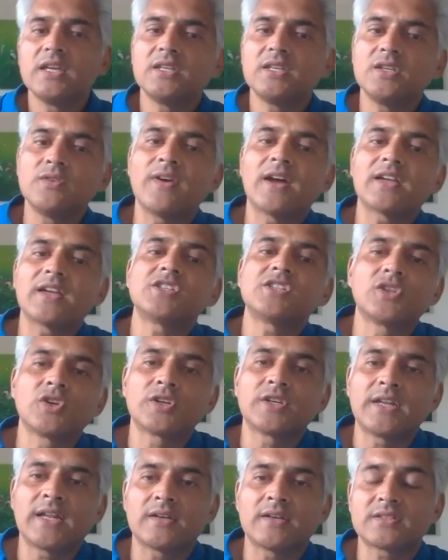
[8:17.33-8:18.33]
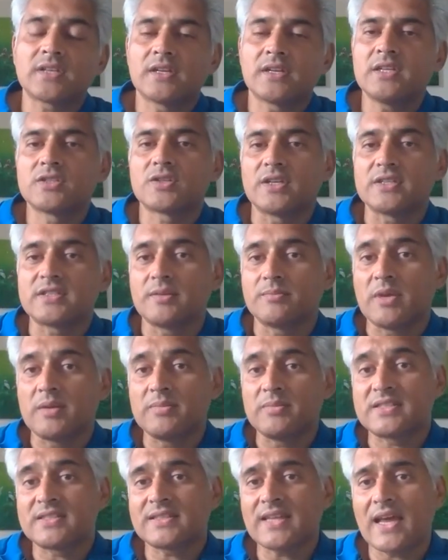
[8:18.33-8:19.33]
You've actually got an outside interest. It may
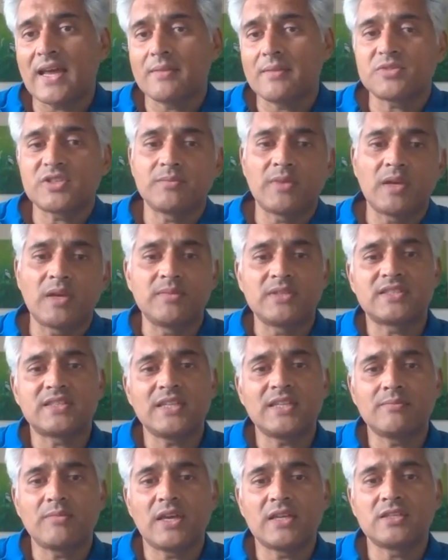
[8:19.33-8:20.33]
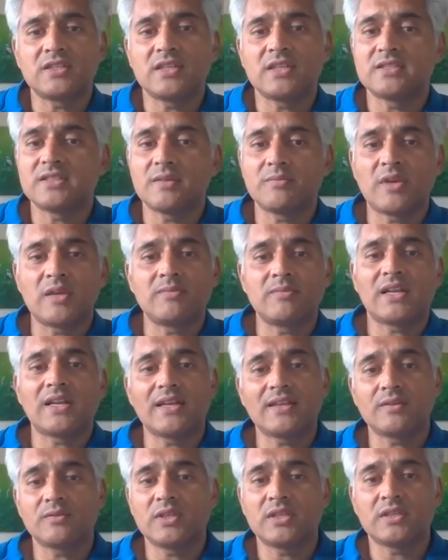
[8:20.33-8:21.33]
be stamps, it may be steam engines, it may be
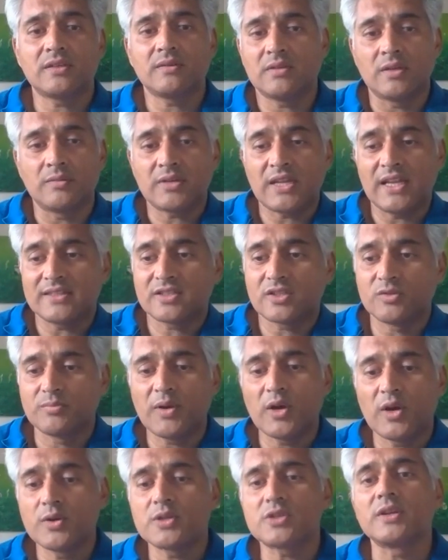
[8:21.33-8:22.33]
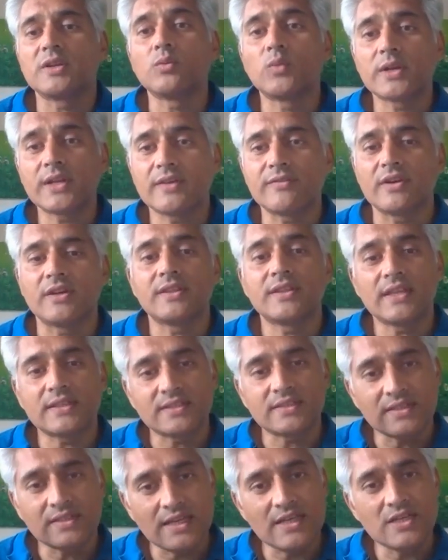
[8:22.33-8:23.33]
classical poetry, whatever.
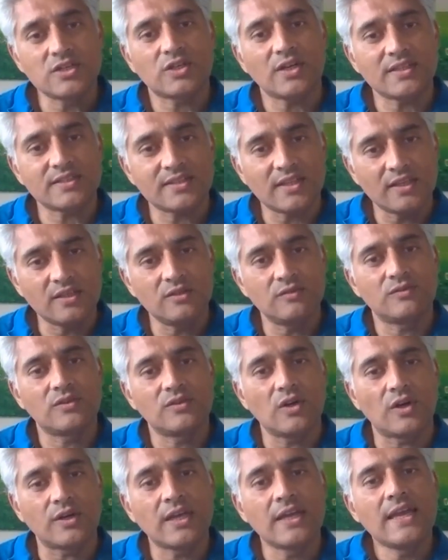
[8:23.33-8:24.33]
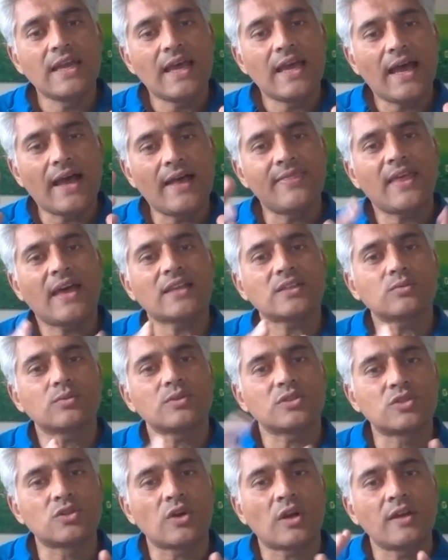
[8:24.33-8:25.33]
There's an interest that you've got, and that's
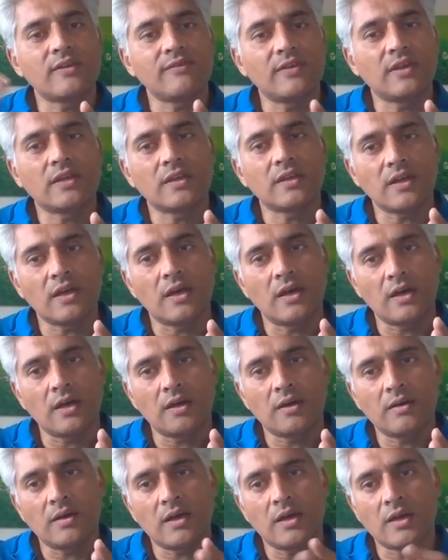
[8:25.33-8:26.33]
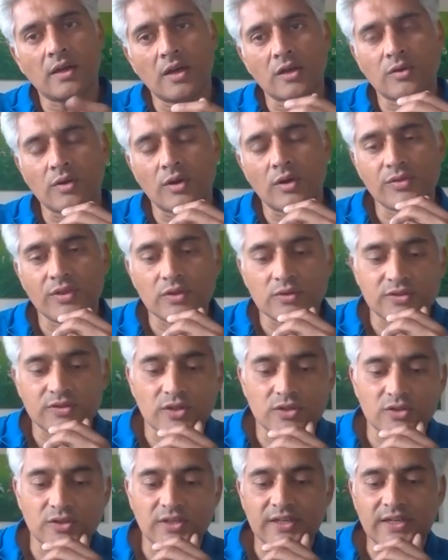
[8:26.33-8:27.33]
what's driving a growth in your
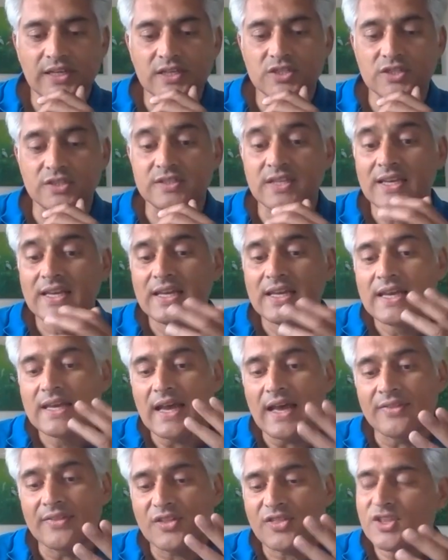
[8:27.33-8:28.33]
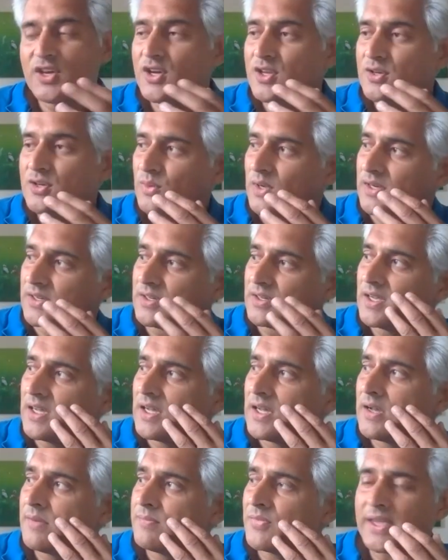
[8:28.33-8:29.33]
social connections. And the third one
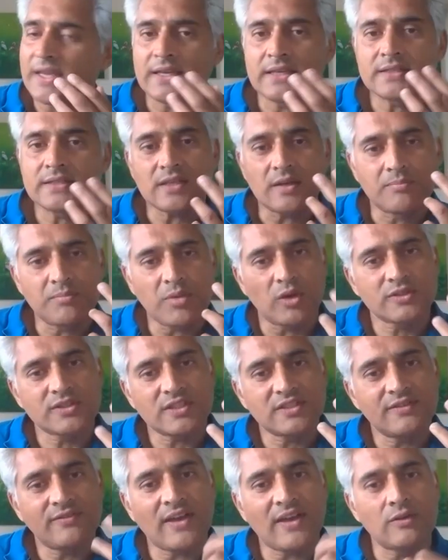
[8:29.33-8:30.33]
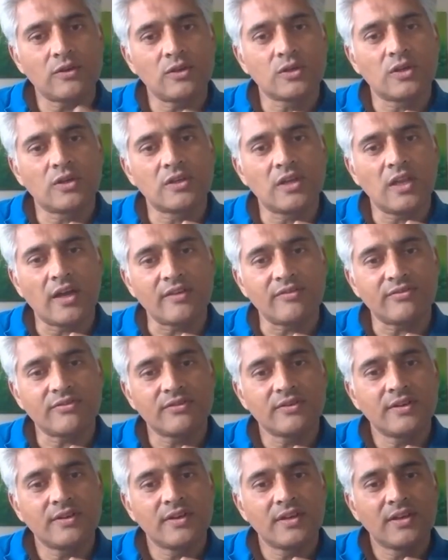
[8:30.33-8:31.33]
is a positive outlook on life.
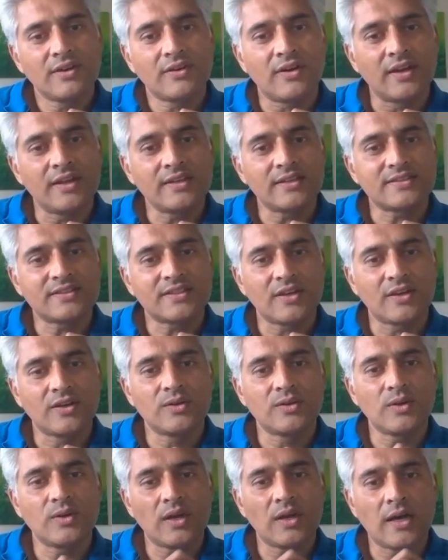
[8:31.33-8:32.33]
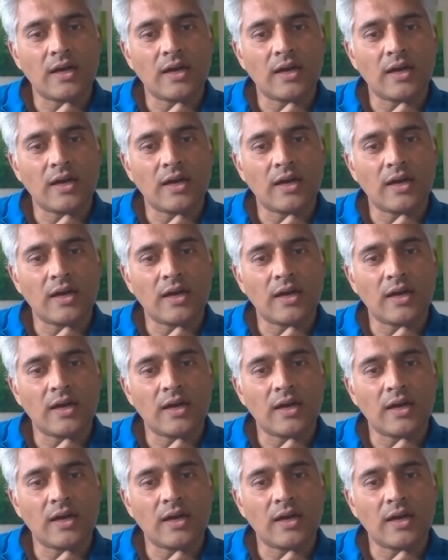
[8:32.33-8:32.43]
Right, so